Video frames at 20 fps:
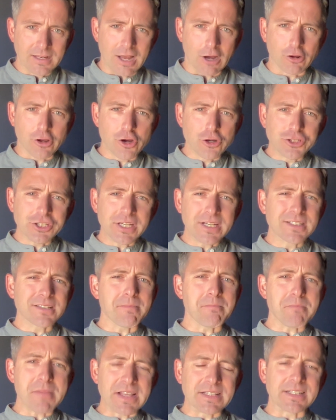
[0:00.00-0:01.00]
Now, coaching is
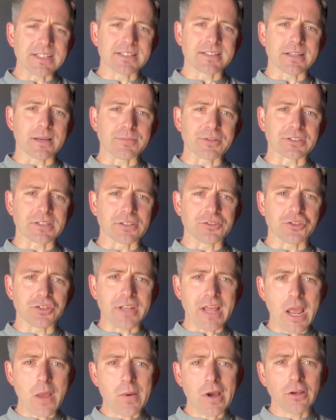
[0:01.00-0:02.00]
a meaty subject, and
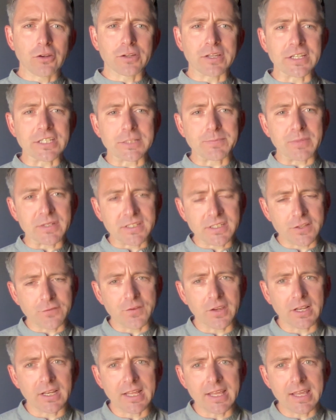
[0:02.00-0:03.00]
today we are looking
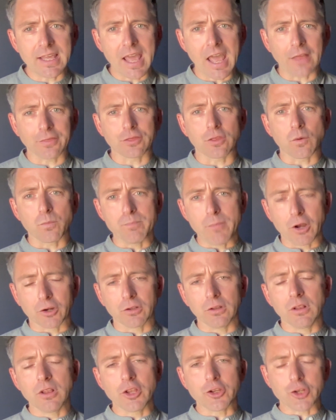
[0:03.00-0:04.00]
specifically at the
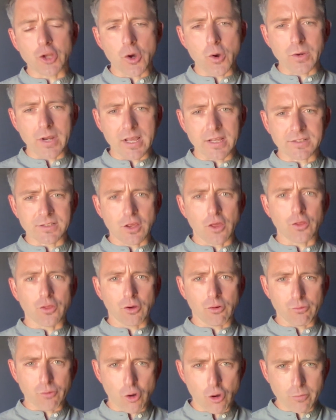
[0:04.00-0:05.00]
model known as
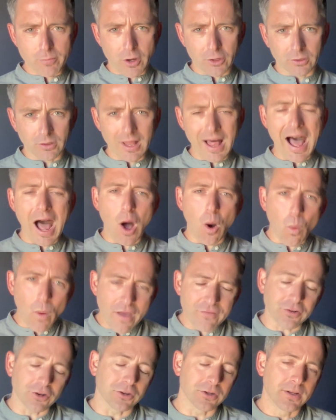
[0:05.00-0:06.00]
the GROW model.
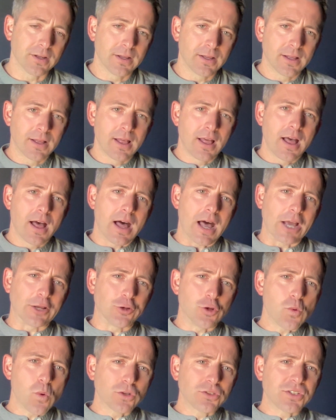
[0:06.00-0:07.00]
However, I
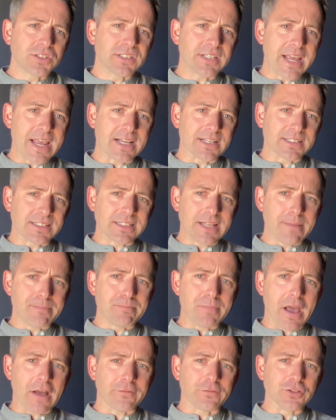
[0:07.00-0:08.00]
do want to take a
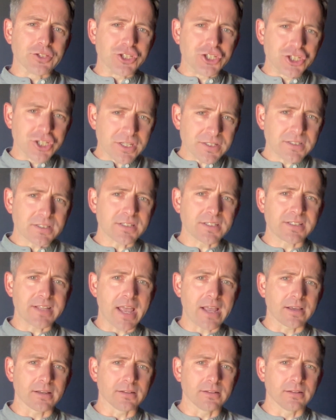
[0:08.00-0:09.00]
step back for just a
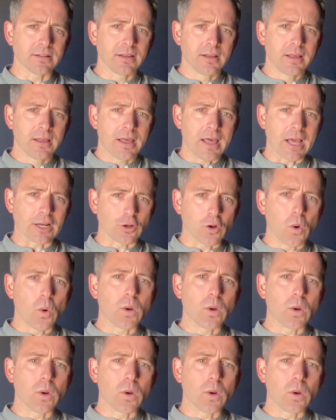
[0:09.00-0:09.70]
second and